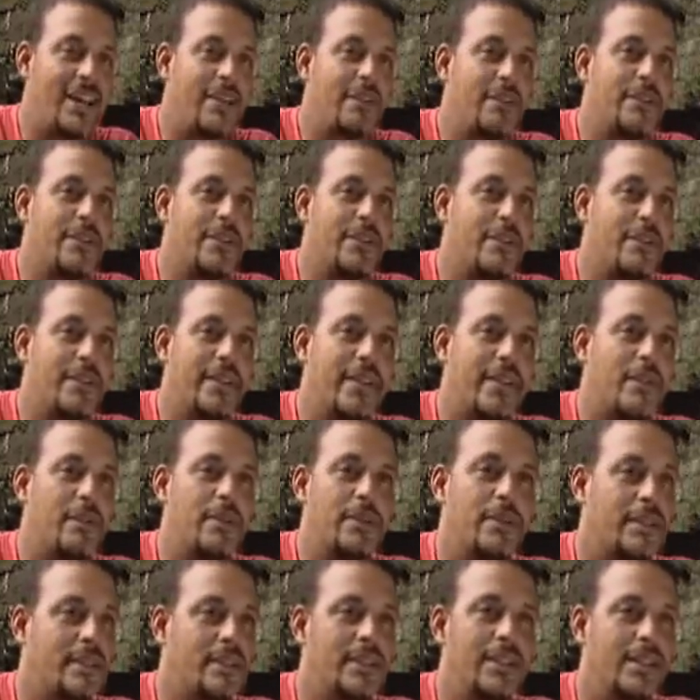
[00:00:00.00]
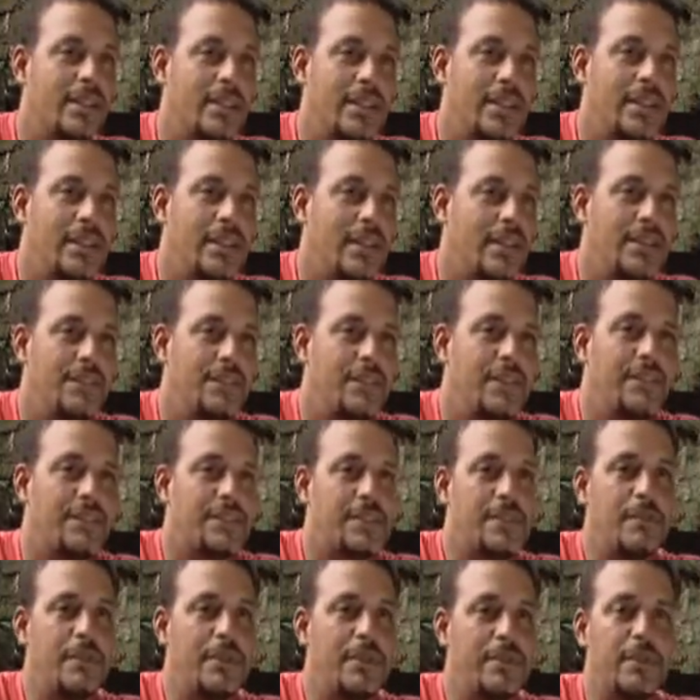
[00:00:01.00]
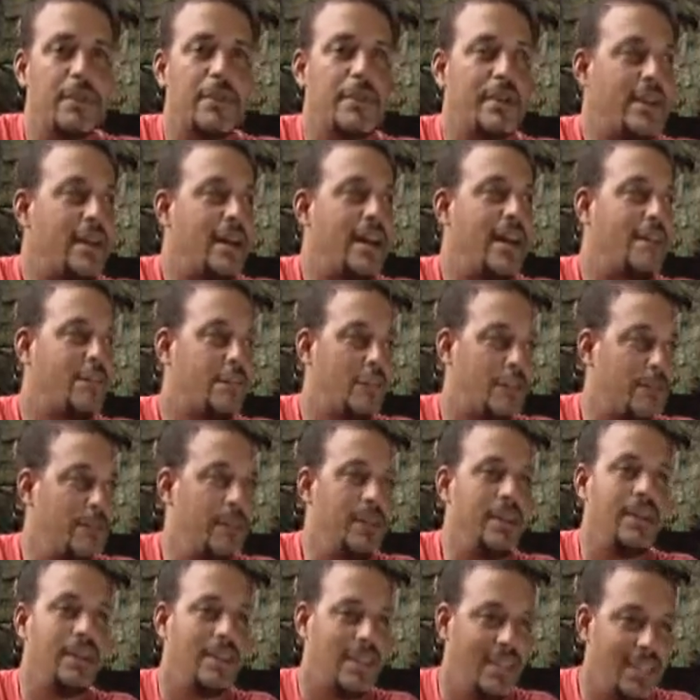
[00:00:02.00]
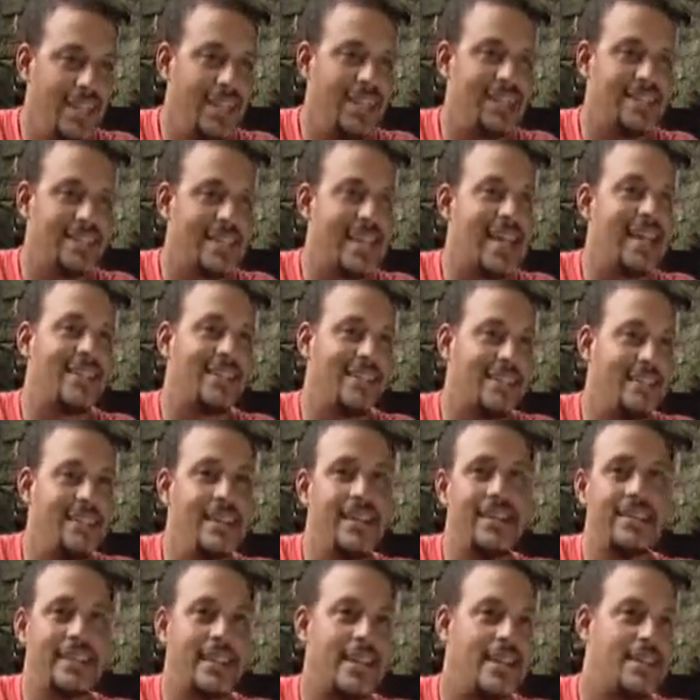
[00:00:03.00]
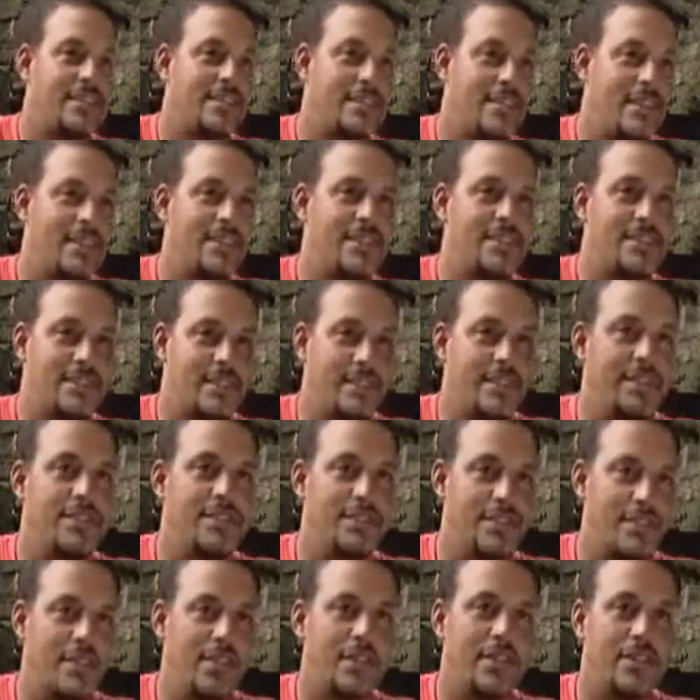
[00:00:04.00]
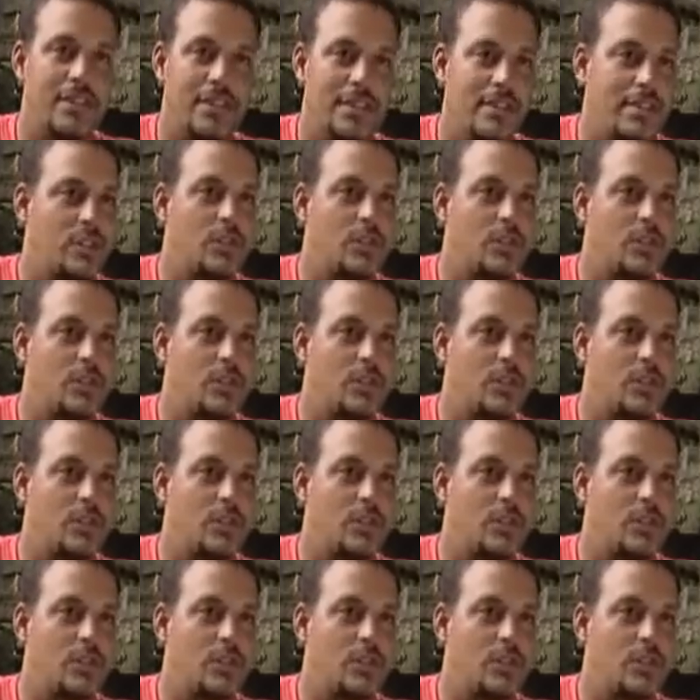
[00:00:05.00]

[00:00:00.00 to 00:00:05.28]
I don't know that I would, if someone were to offer me exactly $10,000 to endure